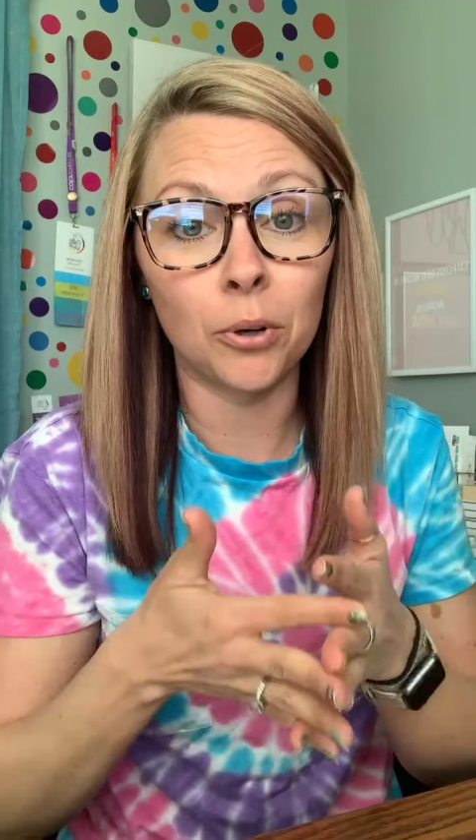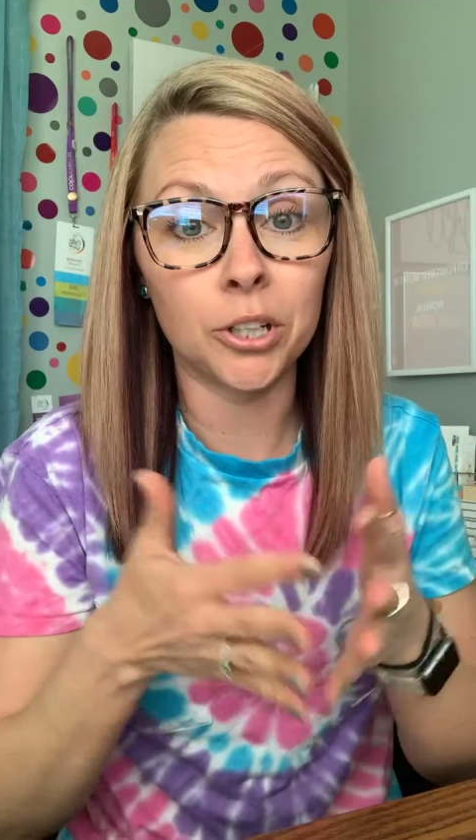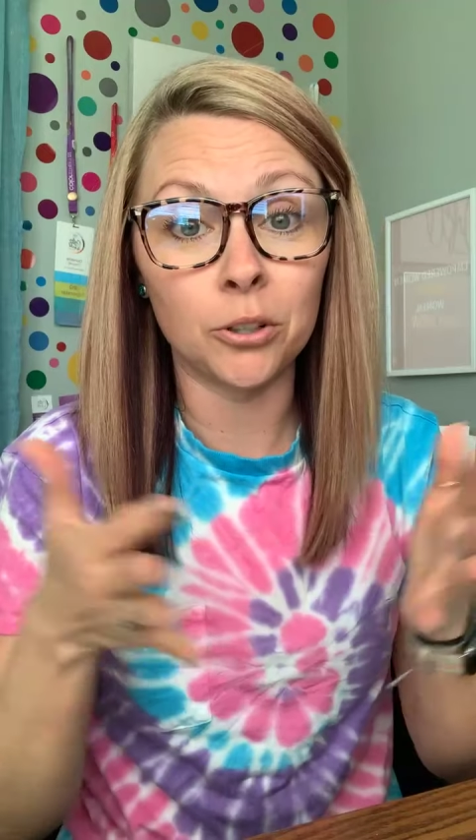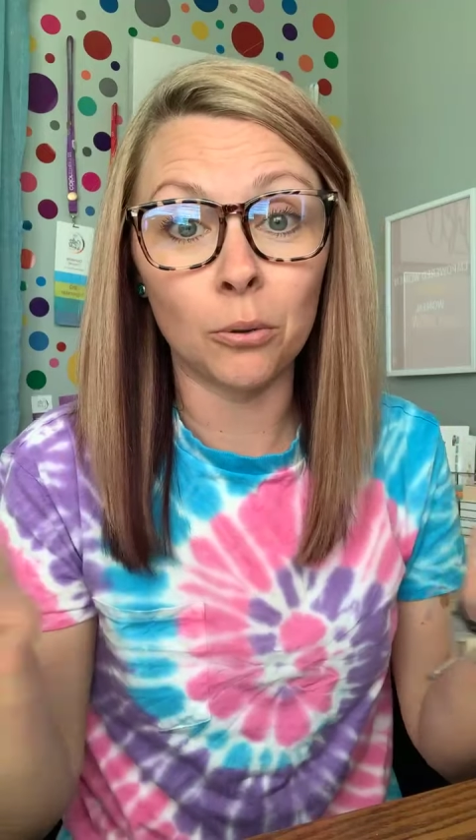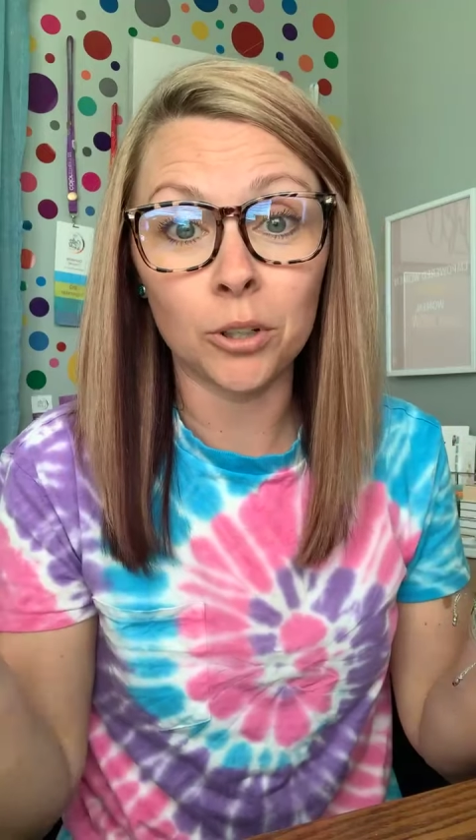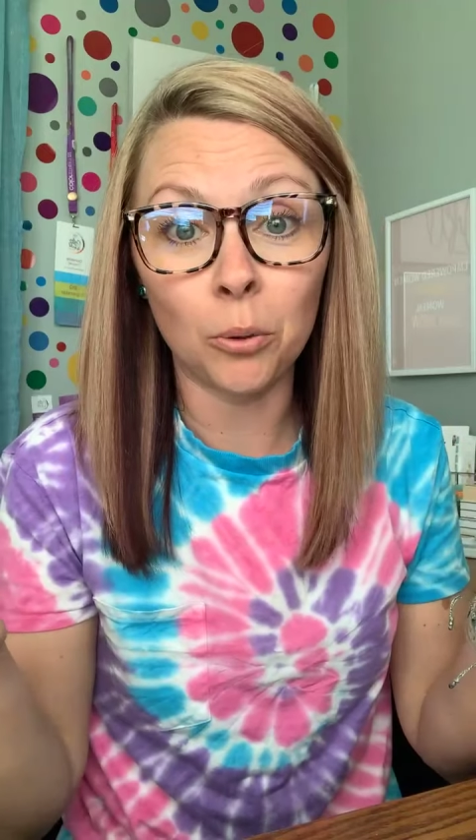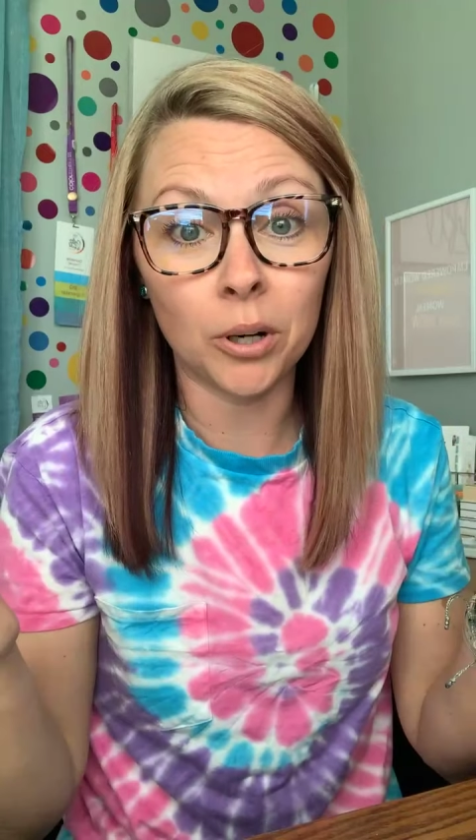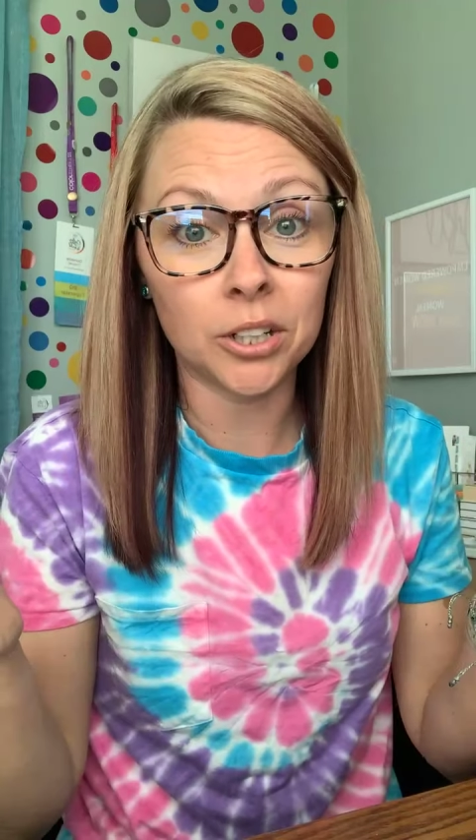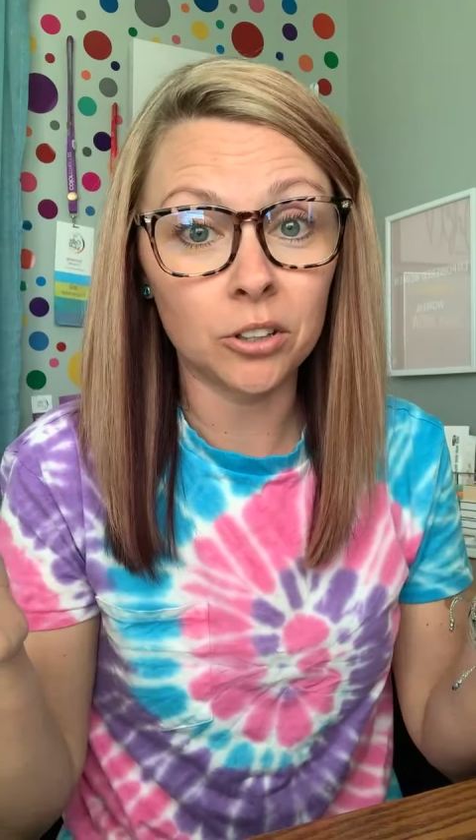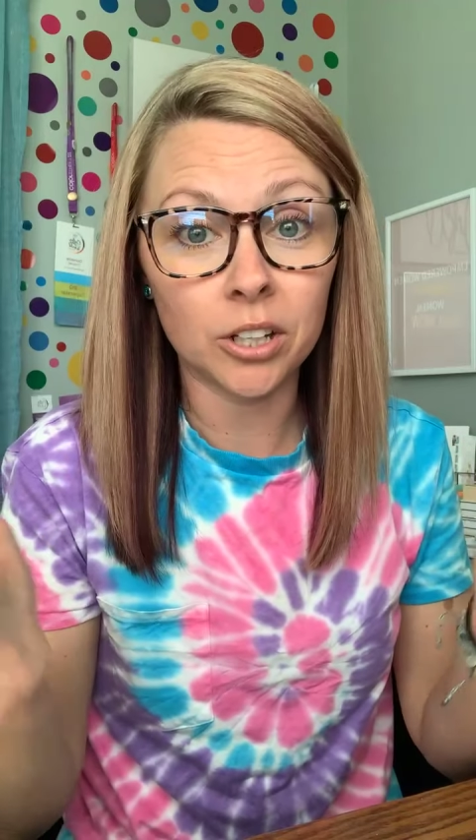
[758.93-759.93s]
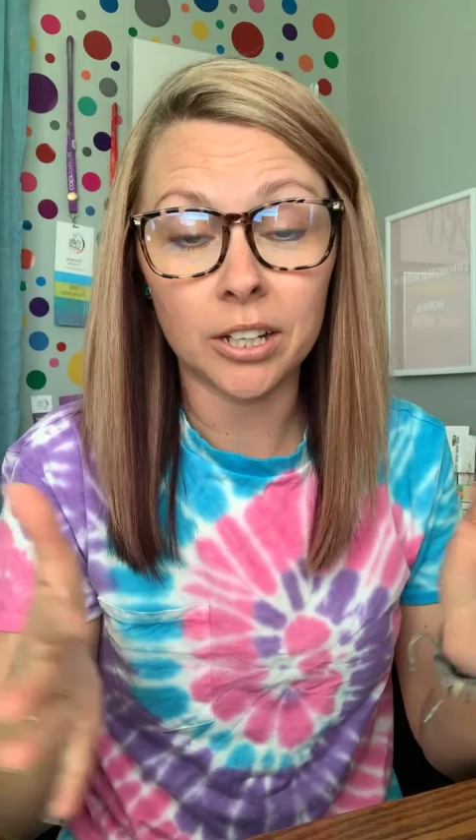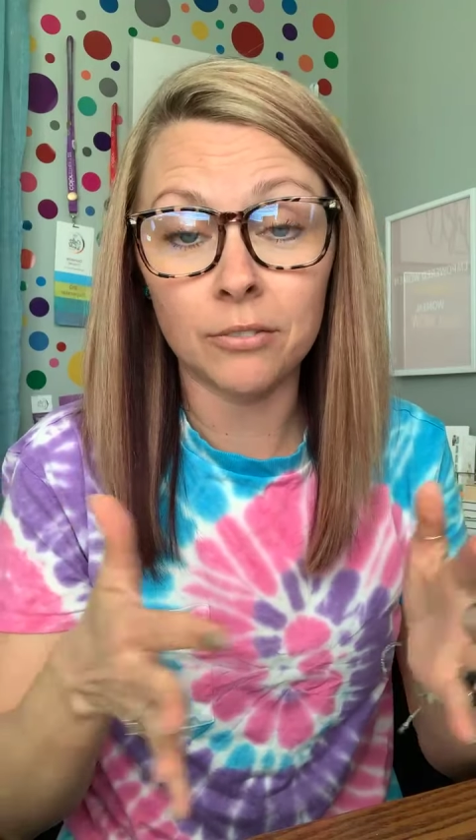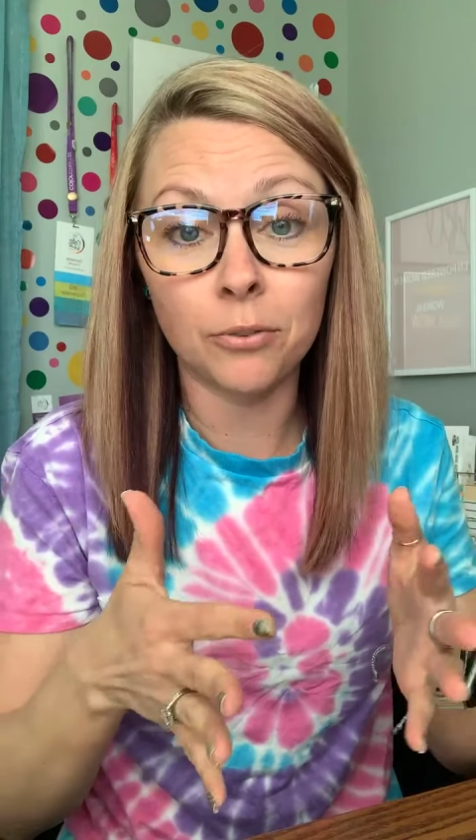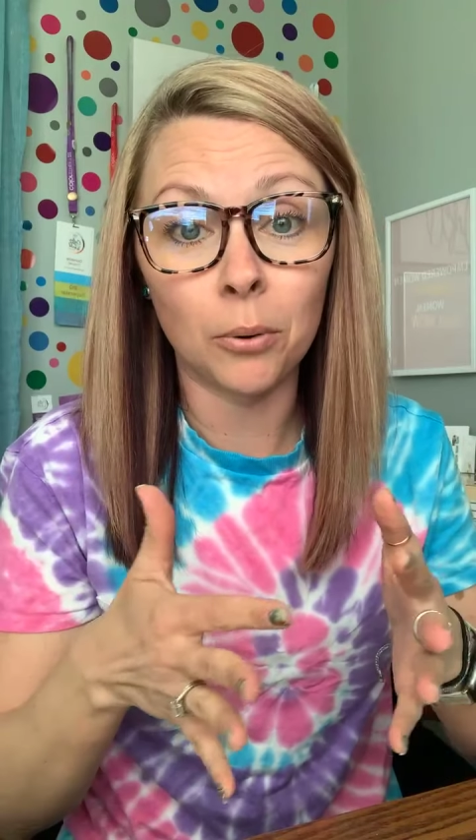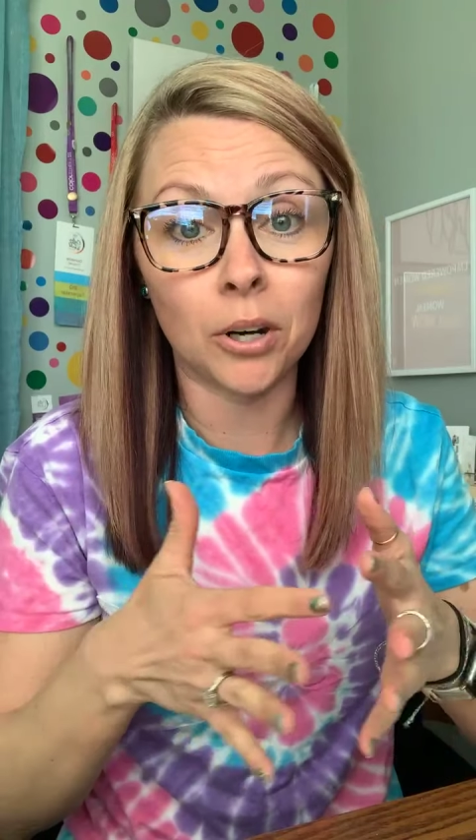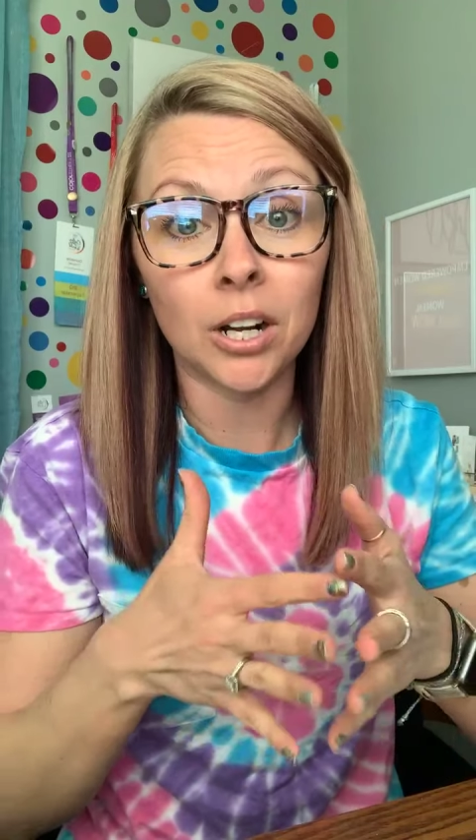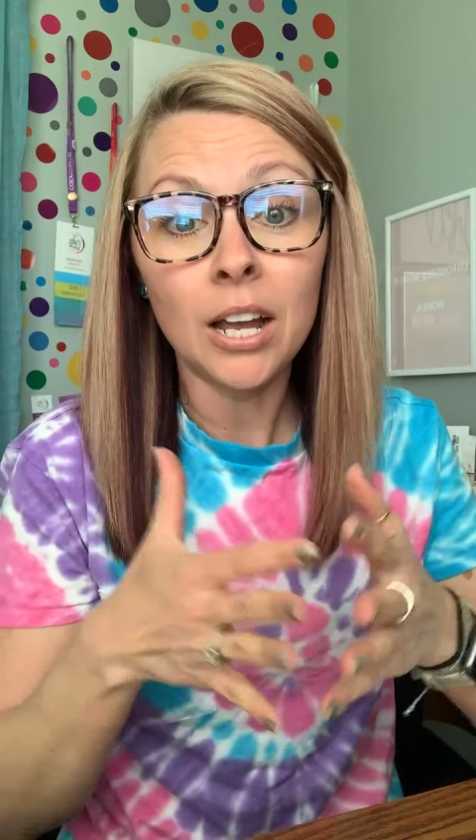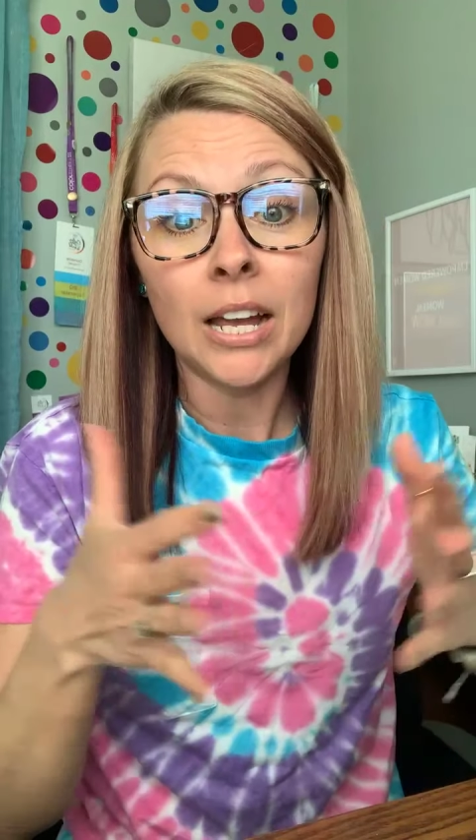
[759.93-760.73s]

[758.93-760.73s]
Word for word: You don't know what you're looking for,